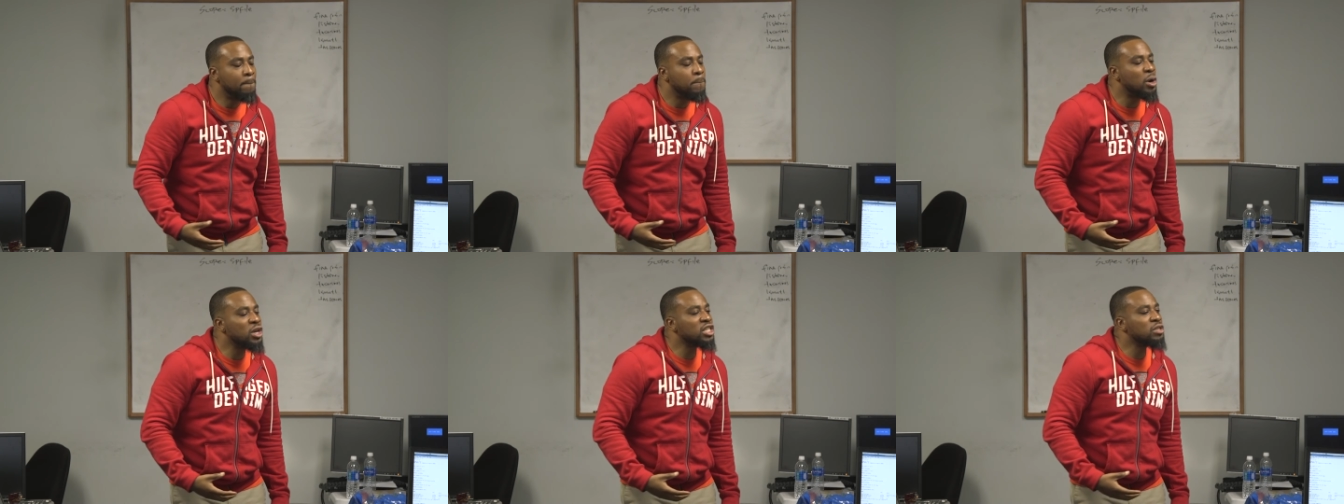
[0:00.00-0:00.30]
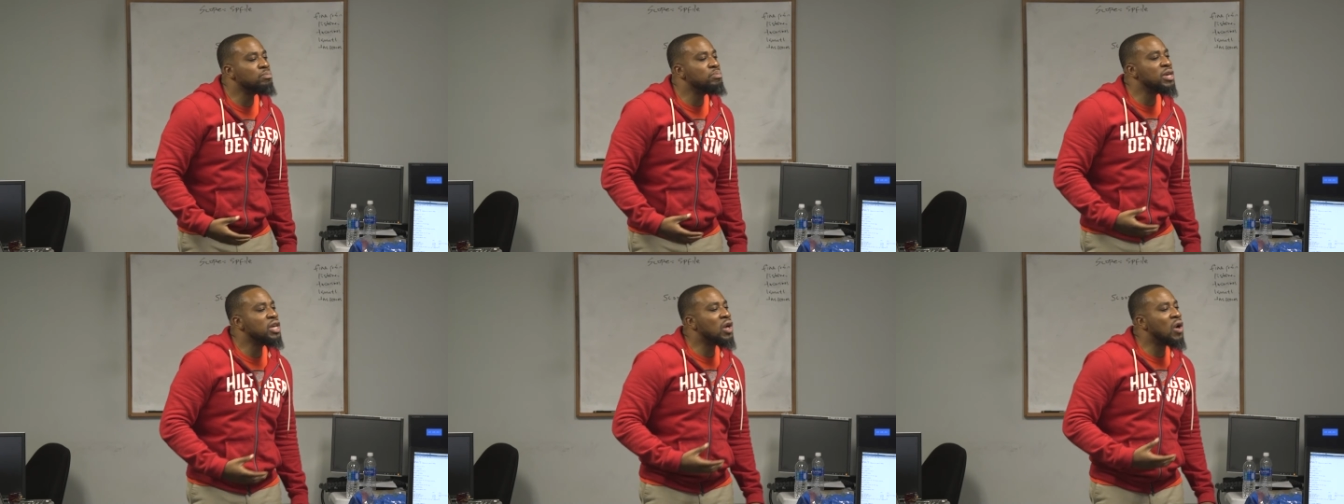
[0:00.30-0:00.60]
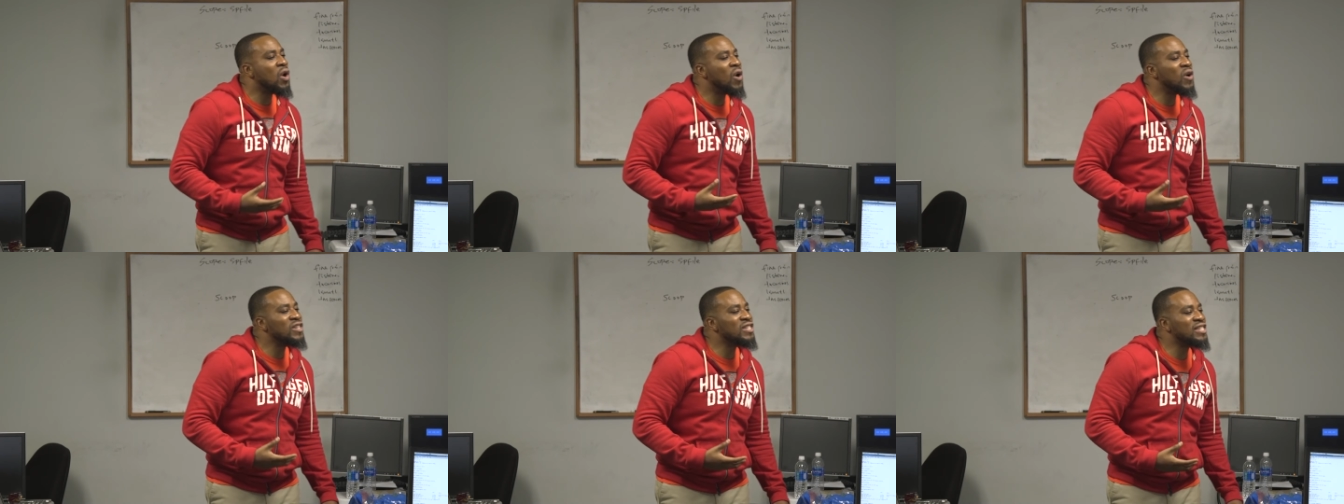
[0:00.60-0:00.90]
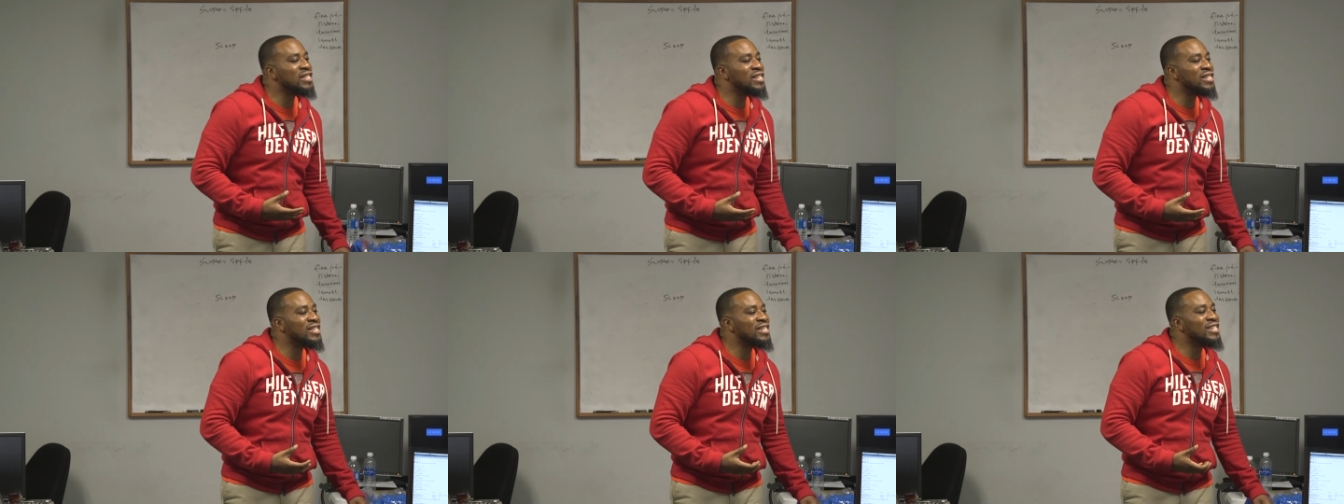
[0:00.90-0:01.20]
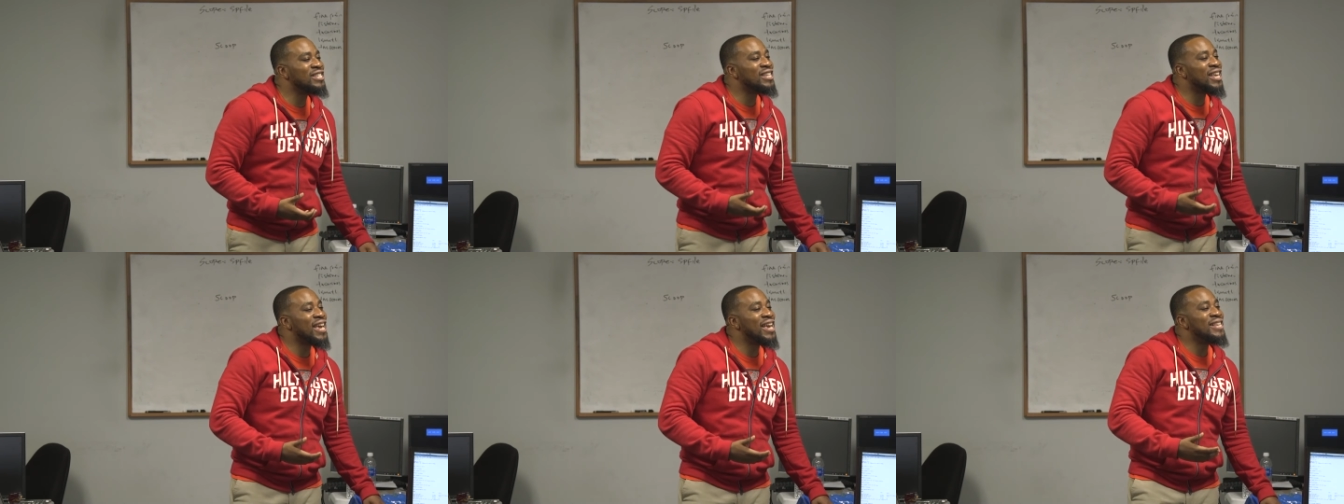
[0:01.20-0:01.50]
But because this
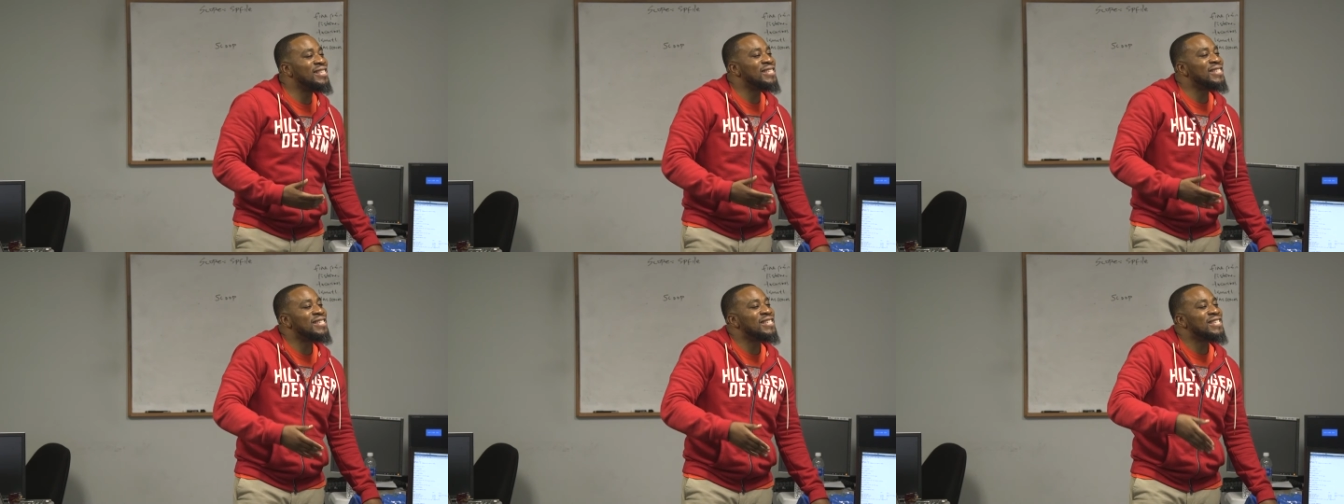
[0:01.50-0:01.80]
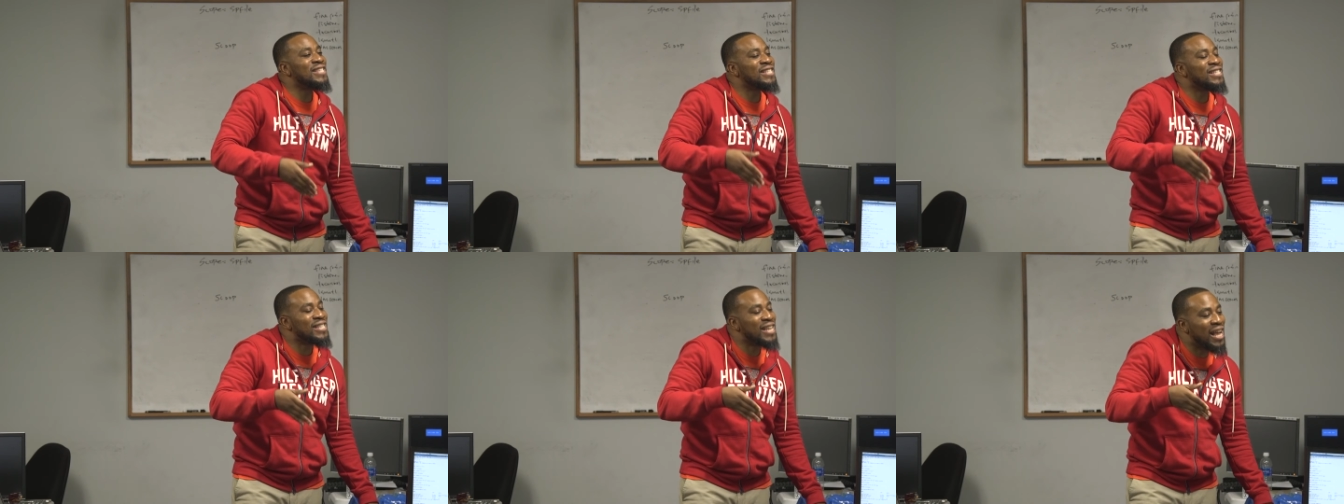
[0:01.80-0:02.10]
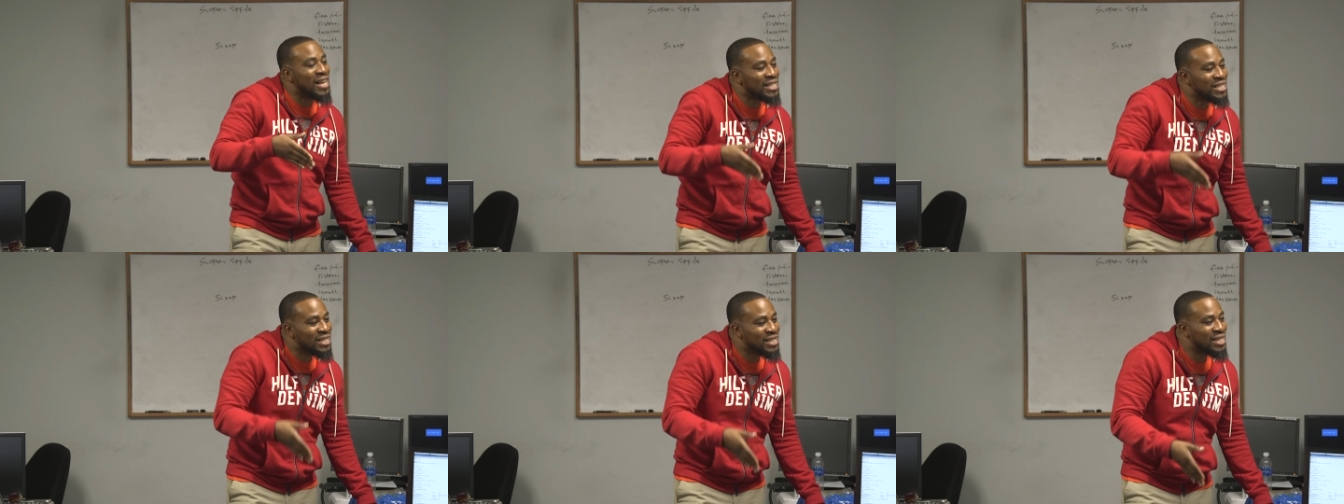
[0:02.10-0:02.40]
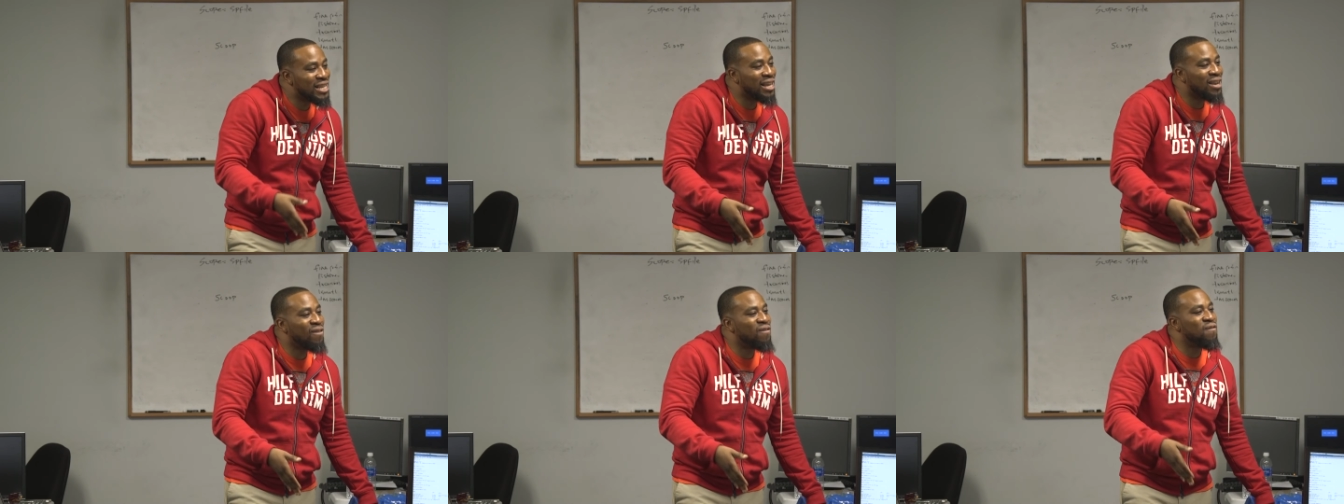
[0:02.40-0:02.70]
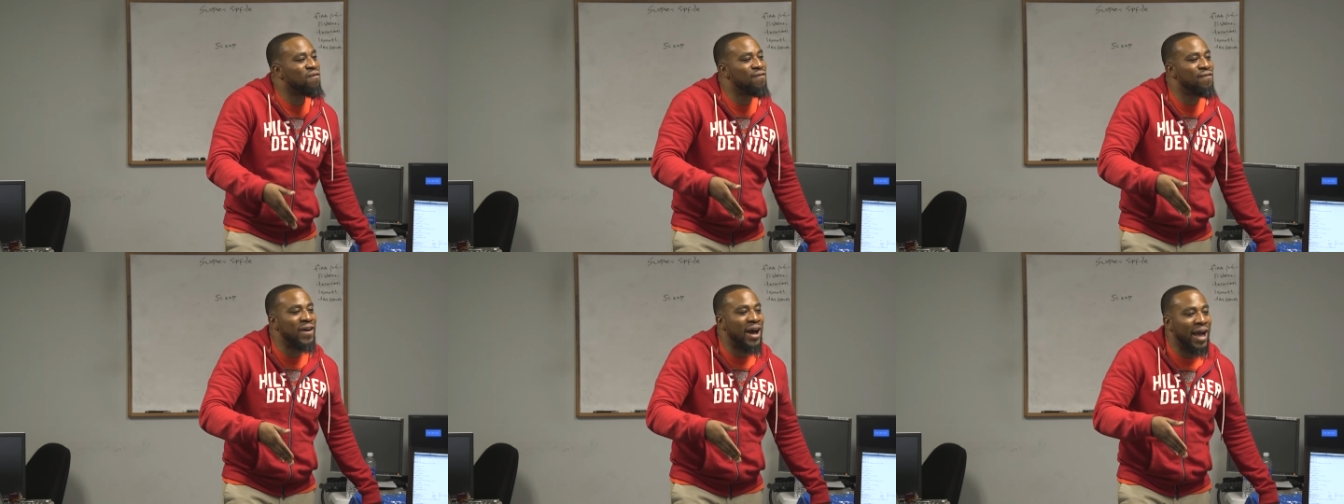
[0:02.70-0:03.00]
is a static
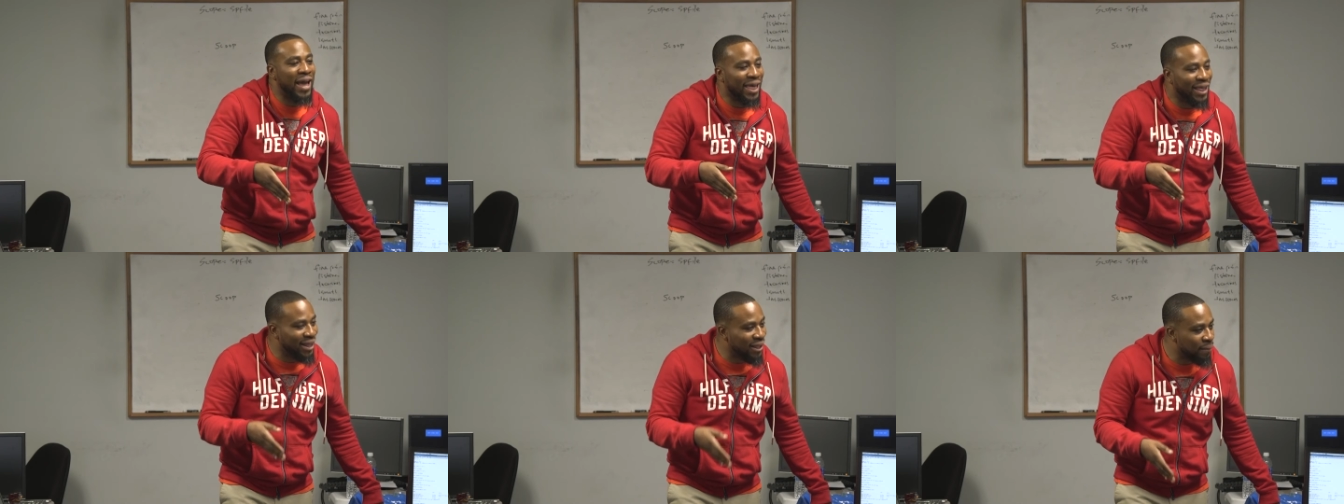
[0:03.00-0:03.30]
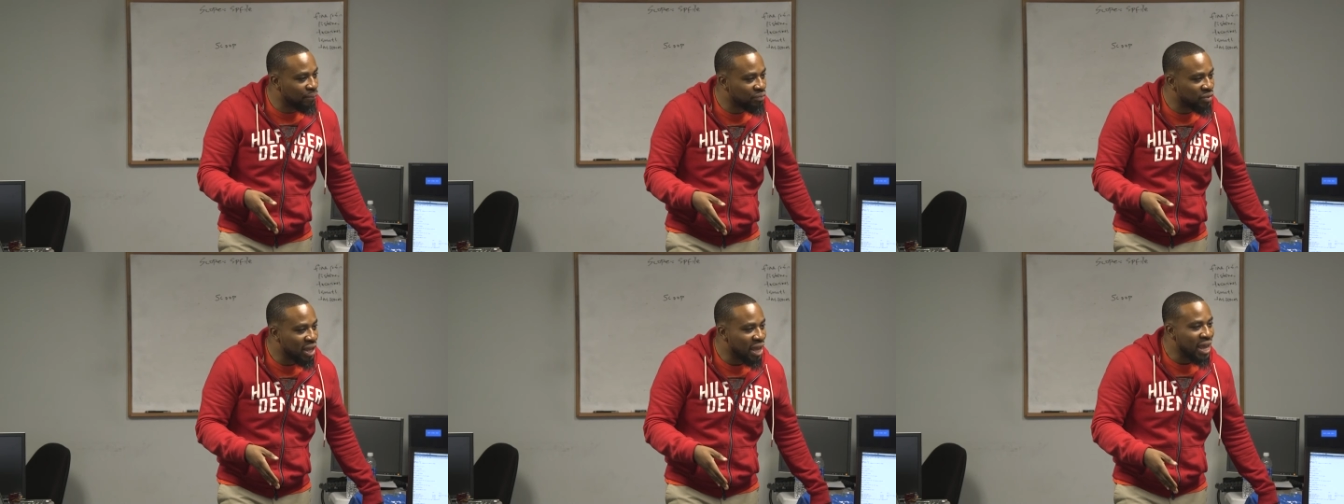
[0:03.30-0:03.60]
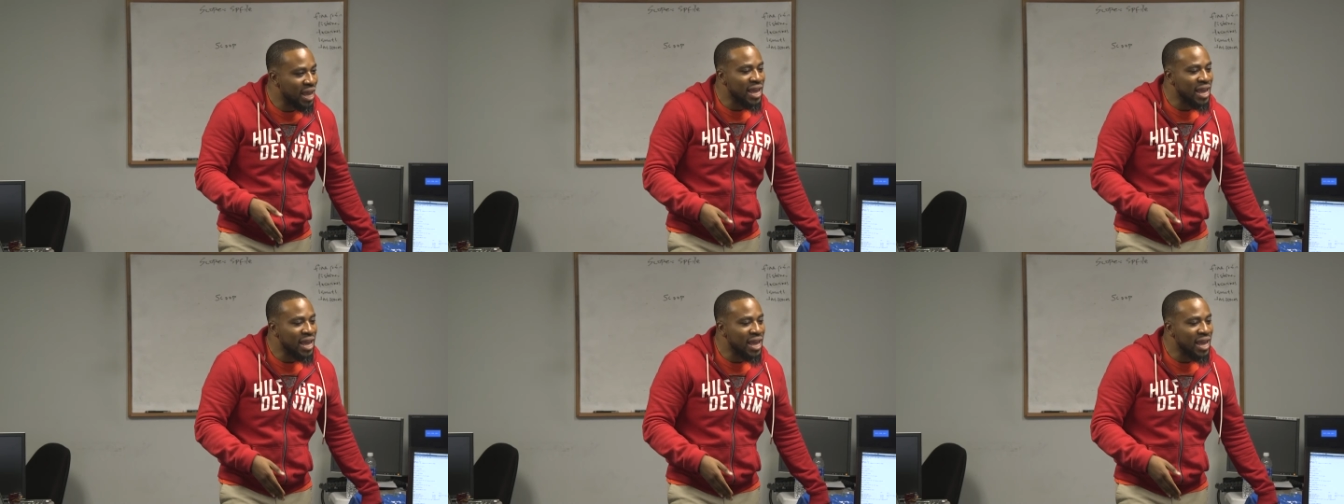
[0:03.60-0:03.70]
file,